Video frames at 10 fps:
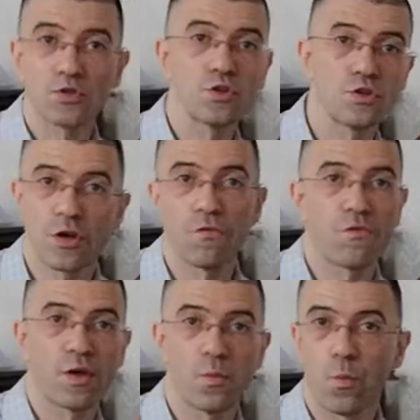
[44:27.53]
you
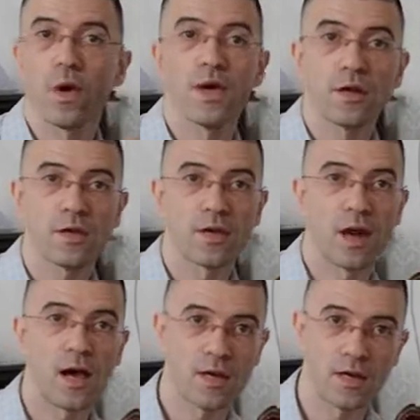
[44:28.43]
roughly where you
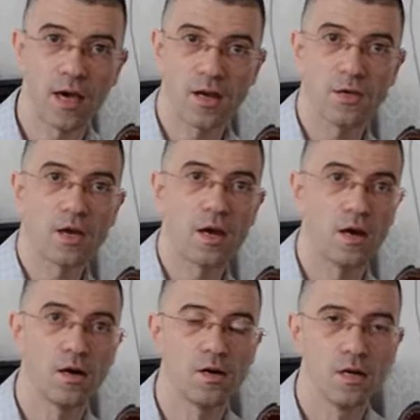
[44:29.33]
can and you
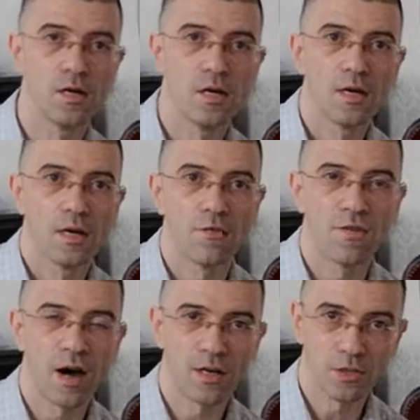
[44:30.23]
cannot
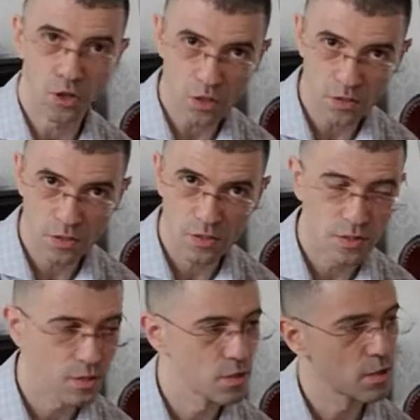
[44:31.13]
fire the shots.
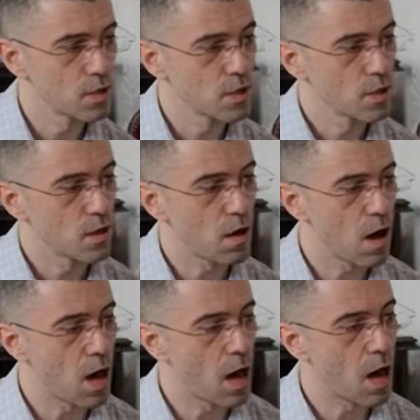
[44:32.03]

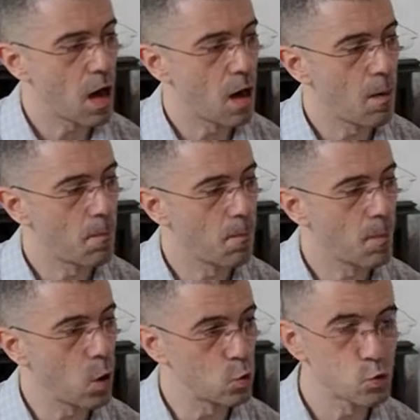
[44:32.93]

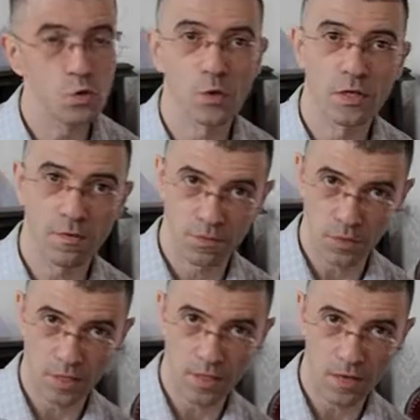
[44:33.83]
Also it gives you
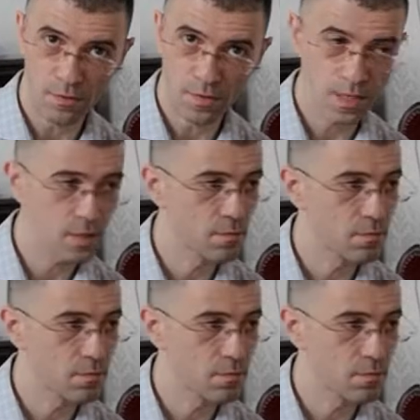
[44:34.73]
the counting